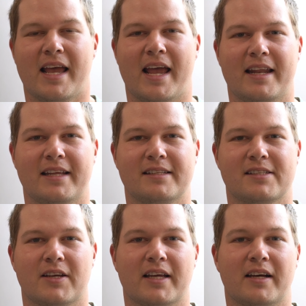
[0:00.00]
and
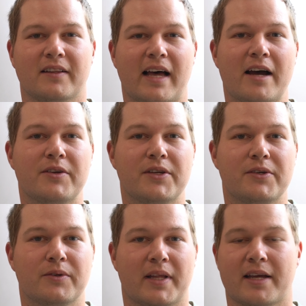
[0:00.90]
it's going to allow
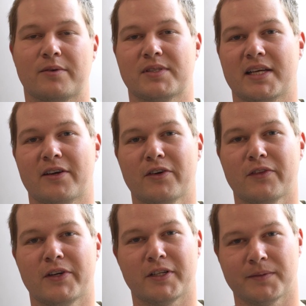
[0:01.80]
you, like I was saying
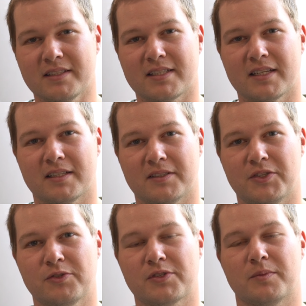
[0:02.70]
earlier, to
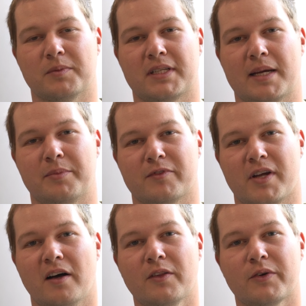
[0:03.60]
do some type of
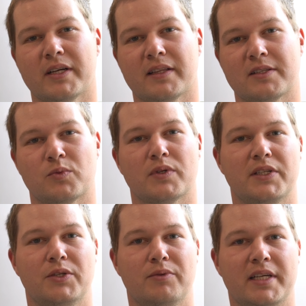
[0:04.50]
coloring that's
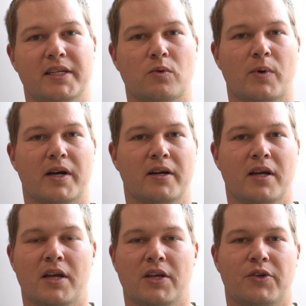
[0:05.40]
really unique, where
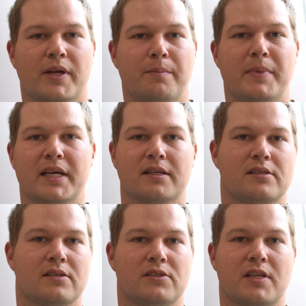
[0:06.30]
you can
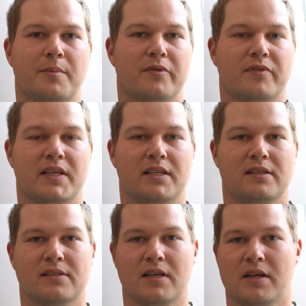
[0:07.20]
mix some of
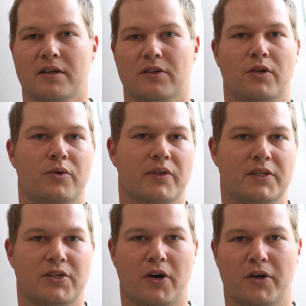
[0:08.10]
these glow in the
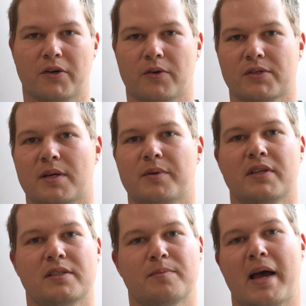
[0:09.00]
dark or some of
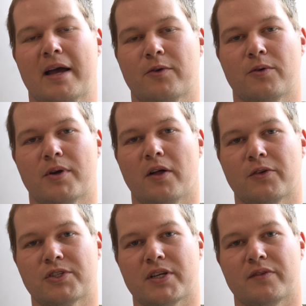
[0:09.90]
these macro
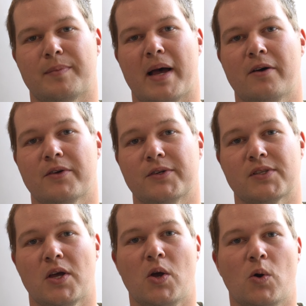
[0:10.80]
color shift
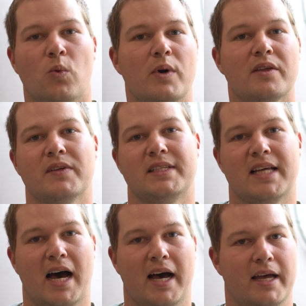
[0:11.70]
powders with a
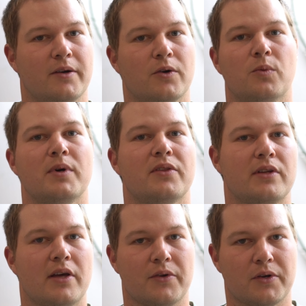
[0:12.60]
dye or with
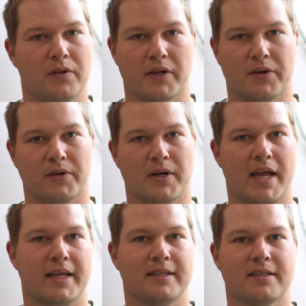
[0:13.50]
another glitter
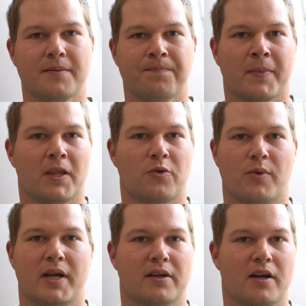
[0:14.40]
and
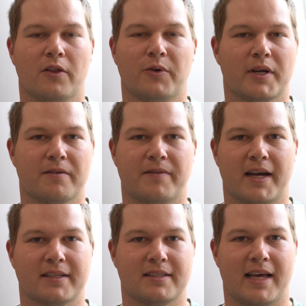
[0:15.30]
create a coloring
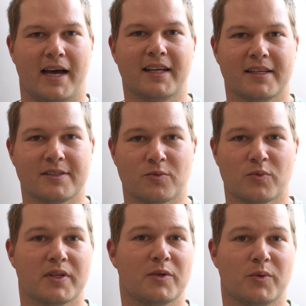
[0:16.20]
effect that is
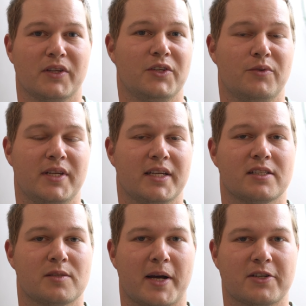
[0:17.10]
really, really unique
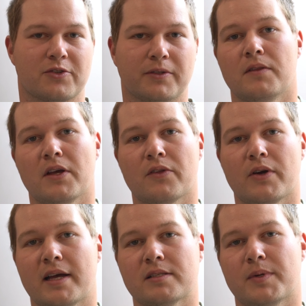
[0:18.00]
and special. The other
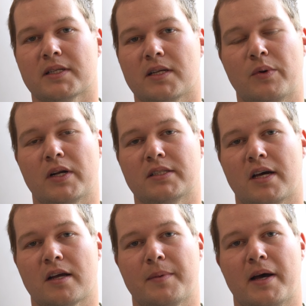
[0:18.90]
aspect I want to
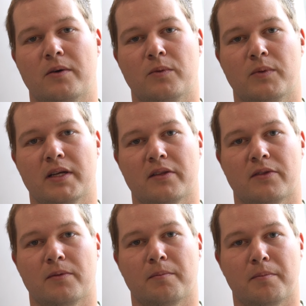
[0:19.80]
talk about
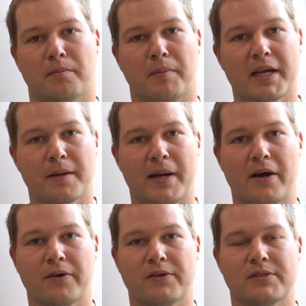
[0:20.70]
with mica
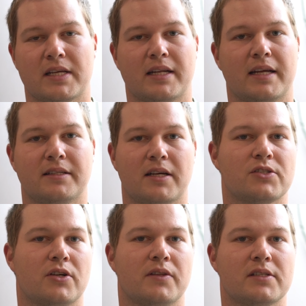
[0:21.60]
powders, and I
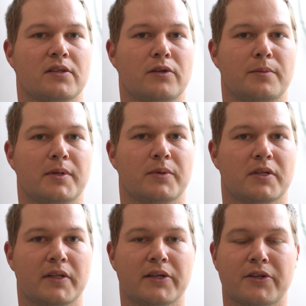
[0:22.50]
touched on this a little bit
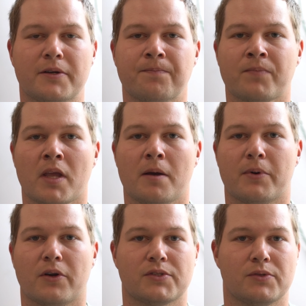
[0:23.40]
with glitter,
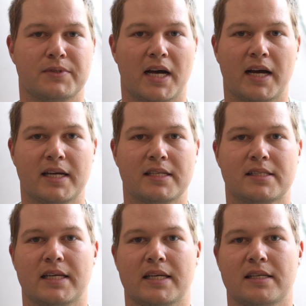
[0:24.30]
but also
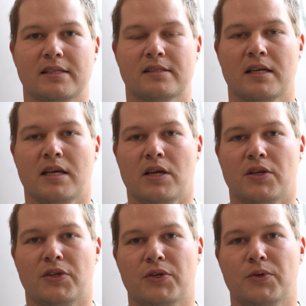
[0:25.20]
dyes, is
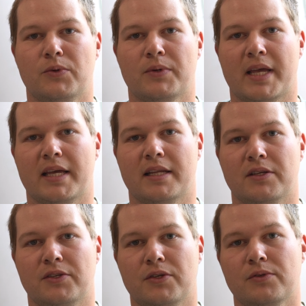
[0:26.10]
you
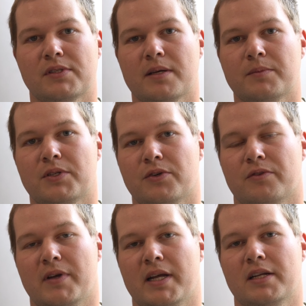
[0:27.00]
can use them to your
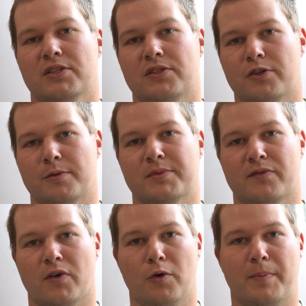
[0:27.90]
advantage in terms
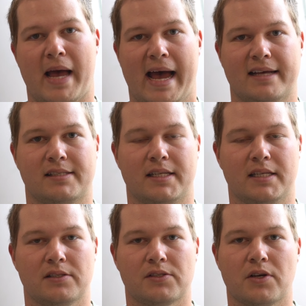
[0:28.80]
of
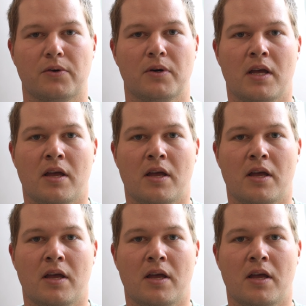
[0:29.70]
opacity. So